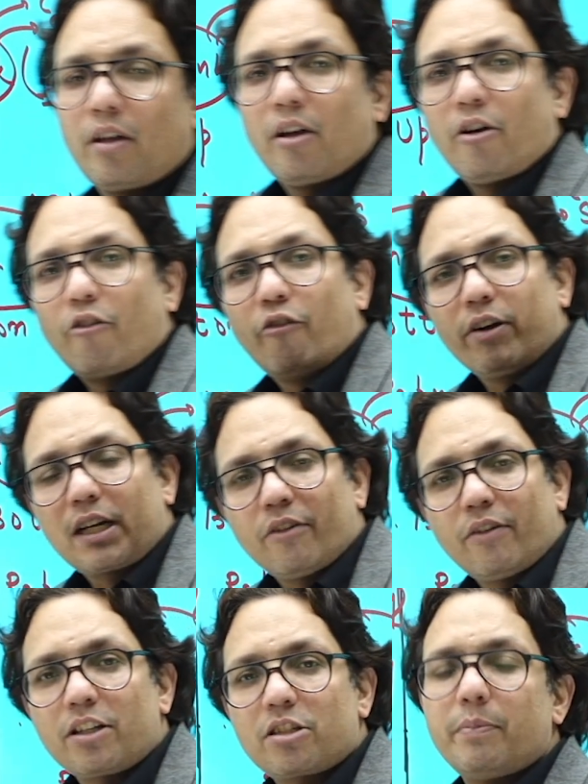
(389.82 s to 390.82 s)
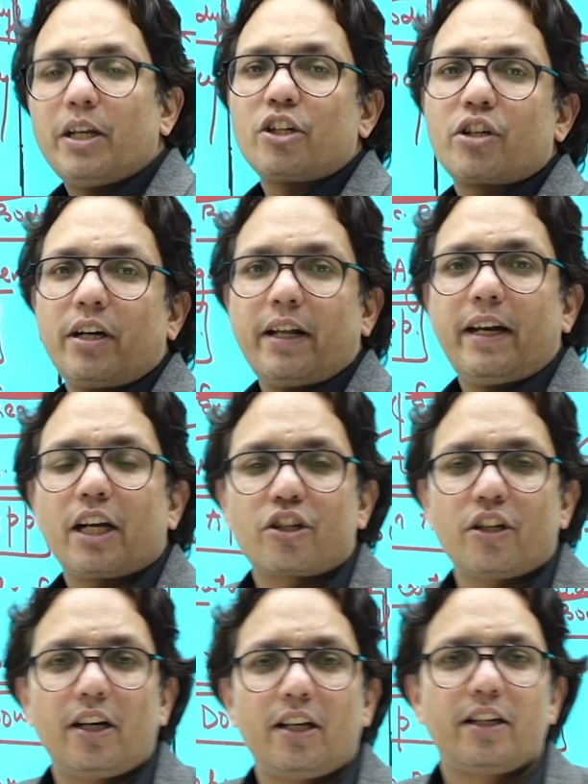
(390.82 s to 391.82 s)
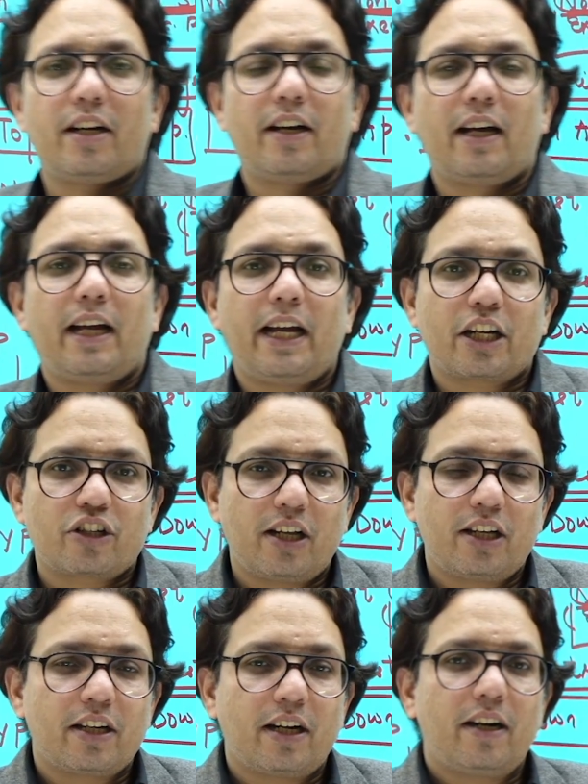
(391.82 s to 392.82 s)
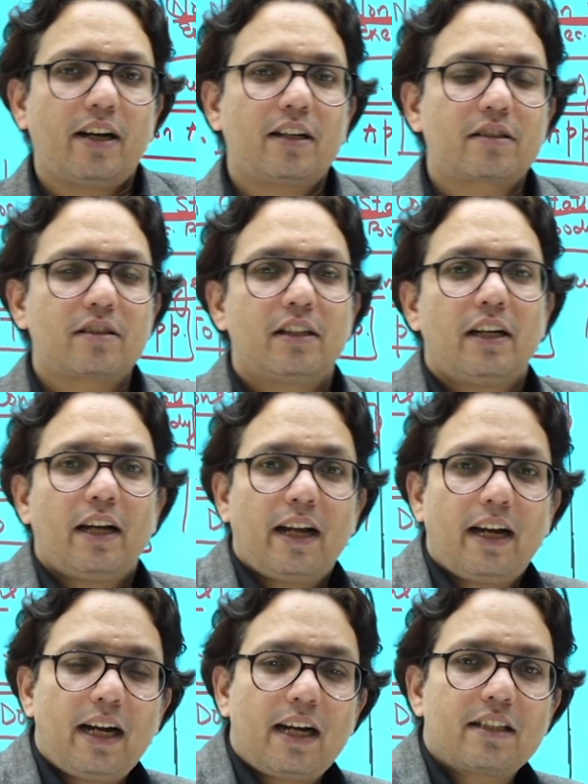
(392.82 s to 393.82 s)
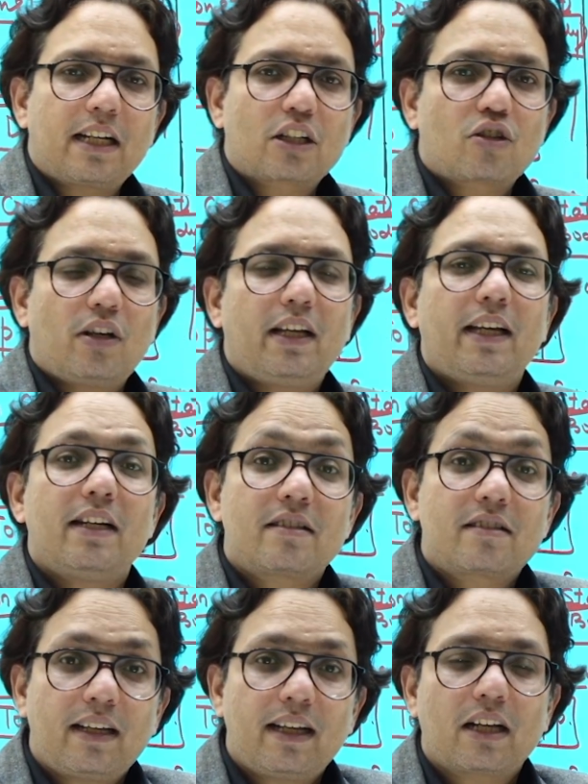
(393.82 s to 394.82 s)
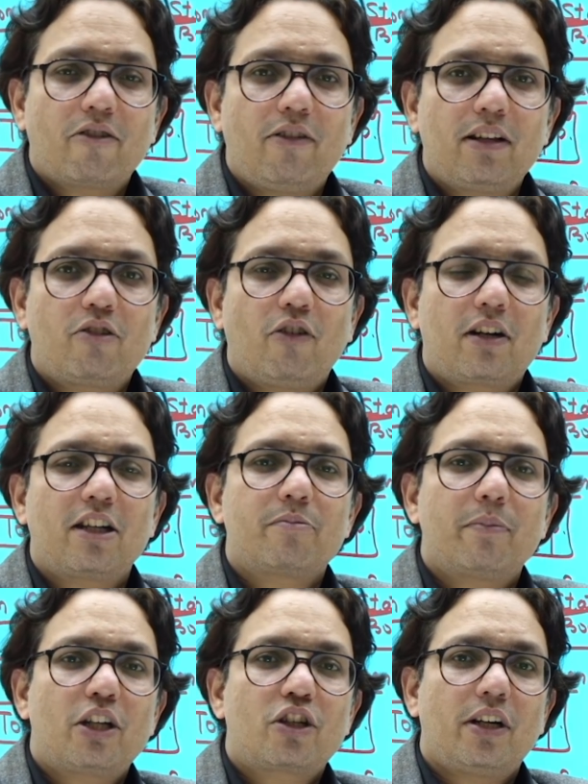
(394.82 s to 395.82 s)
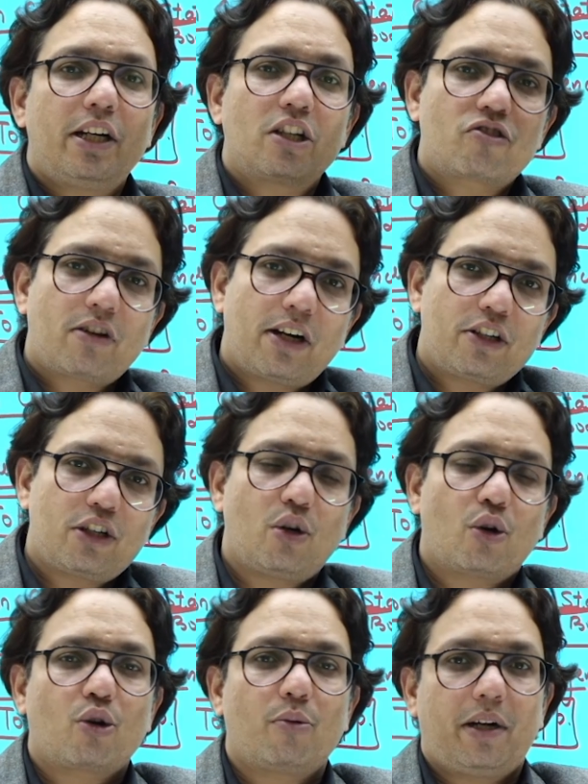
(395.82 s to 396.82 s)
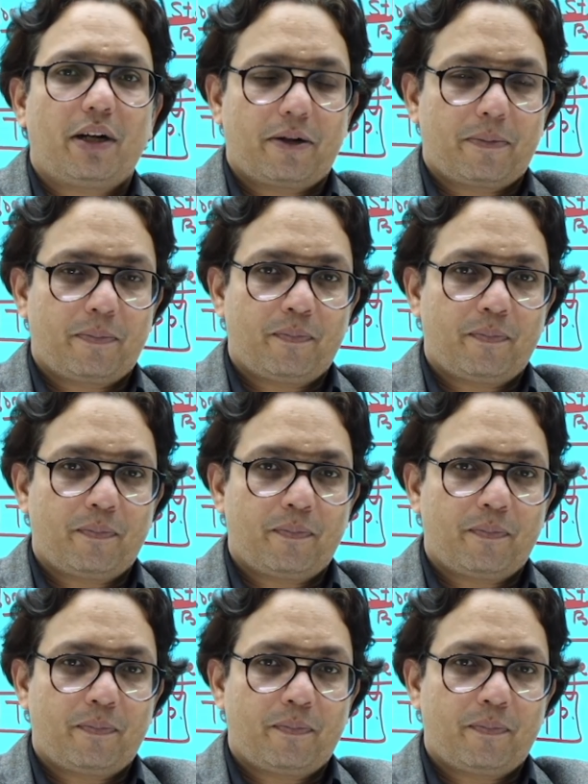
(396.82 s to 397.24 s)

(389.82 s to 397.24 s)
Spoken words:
Whatever is mentioned in action agendas, it is actually in sync with what is mentioned in strategy document.